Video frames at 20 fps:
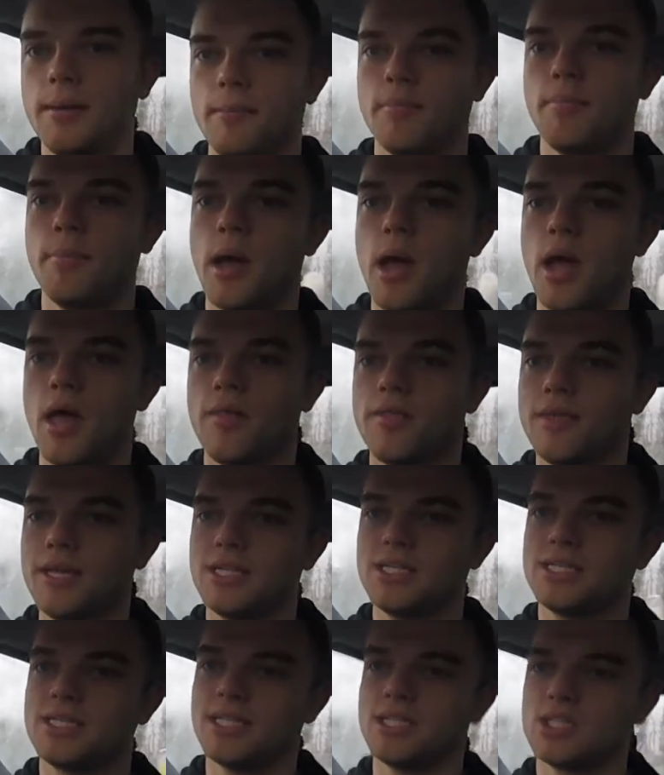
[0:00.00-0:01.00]
But
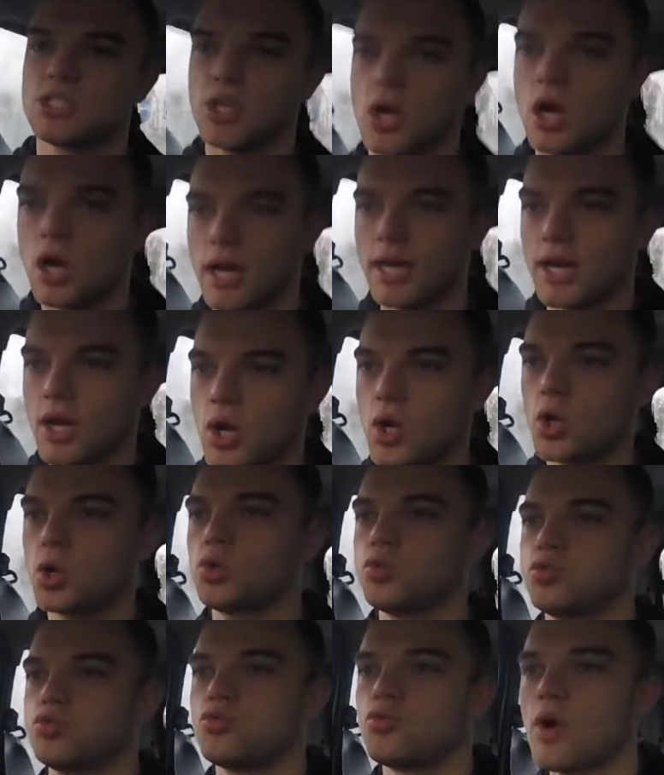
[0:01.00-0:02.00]
these seats are
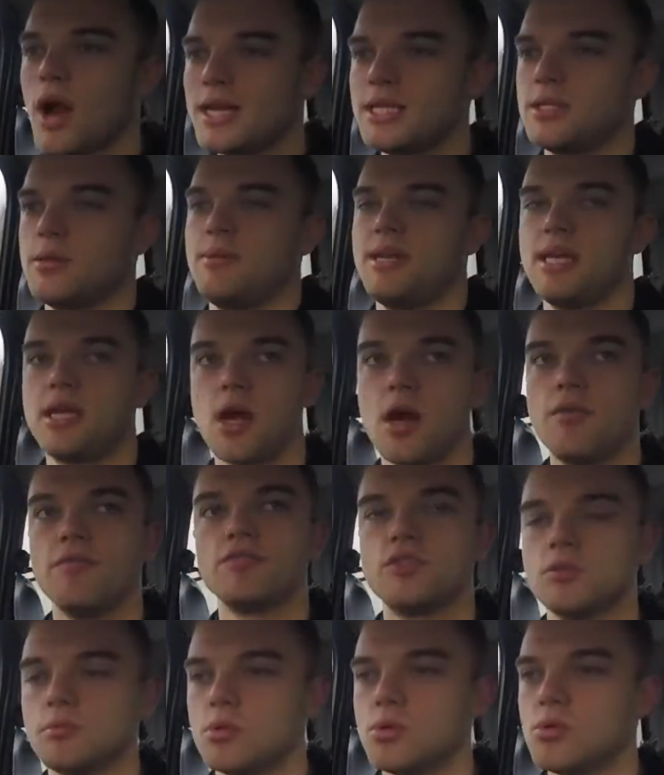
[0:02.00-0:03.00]
incredibly
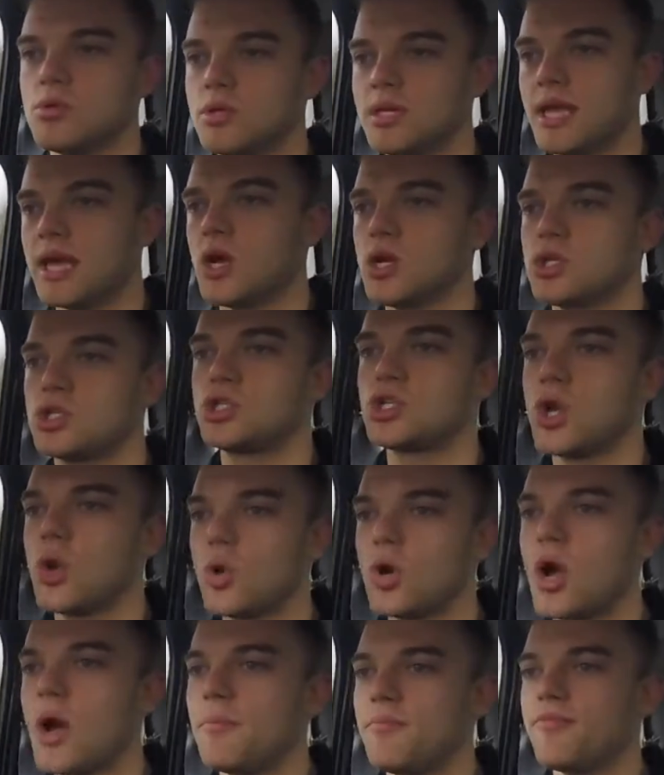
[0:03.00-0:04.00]
comfortable. They are so
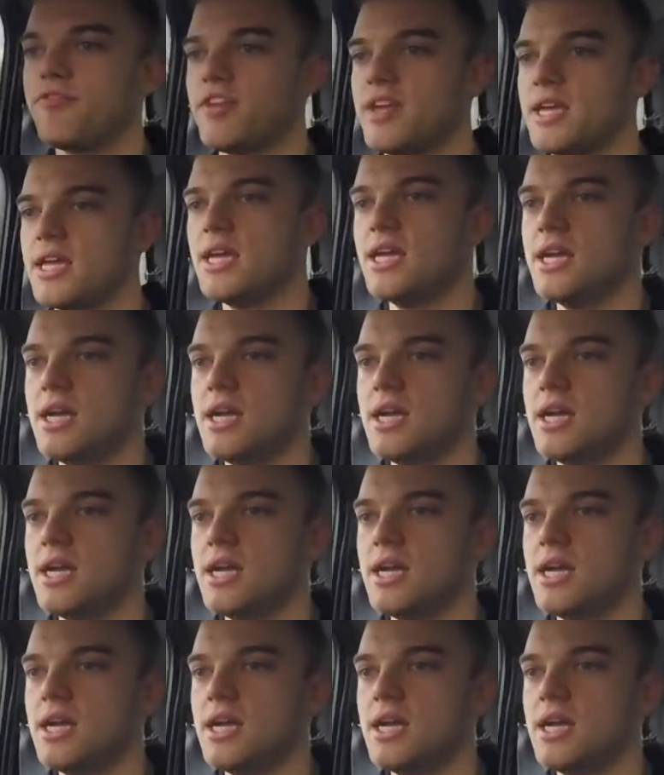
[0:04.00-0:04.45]
comfy.